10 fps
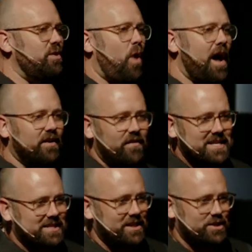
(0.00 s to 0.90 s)
one of
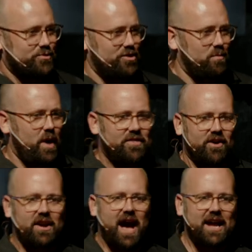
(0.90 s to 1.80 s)
us in this room, whether
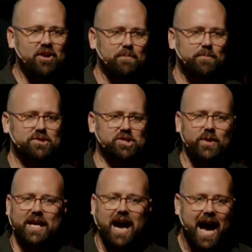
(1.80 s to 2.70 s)
or not you're
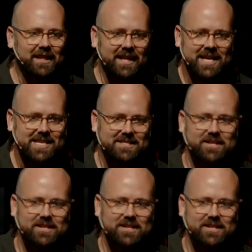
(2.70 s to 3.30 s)
pursuing godliness